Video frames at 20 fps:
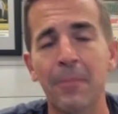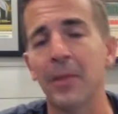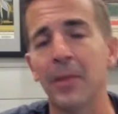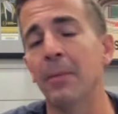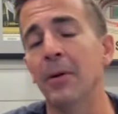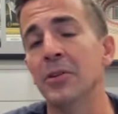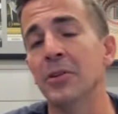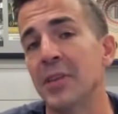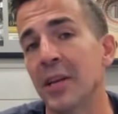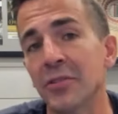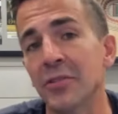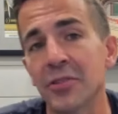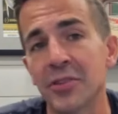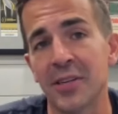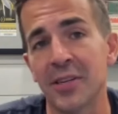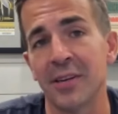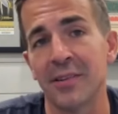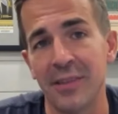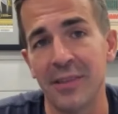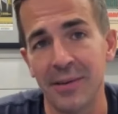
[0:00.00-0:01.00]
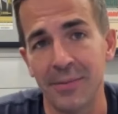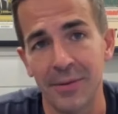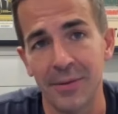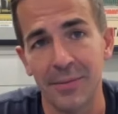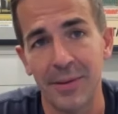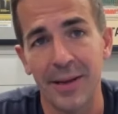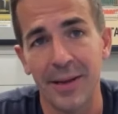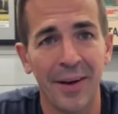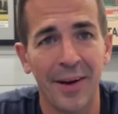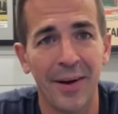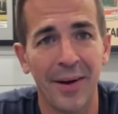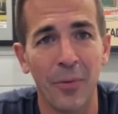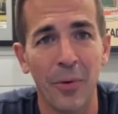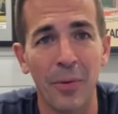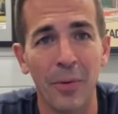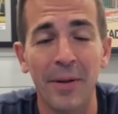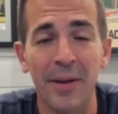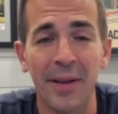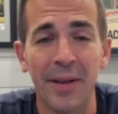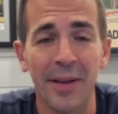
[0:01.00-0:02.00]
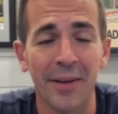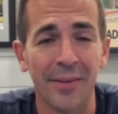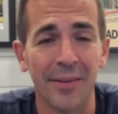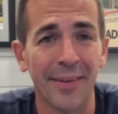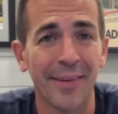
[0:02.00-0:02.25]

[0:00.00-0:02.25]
The most interesting team to me would be the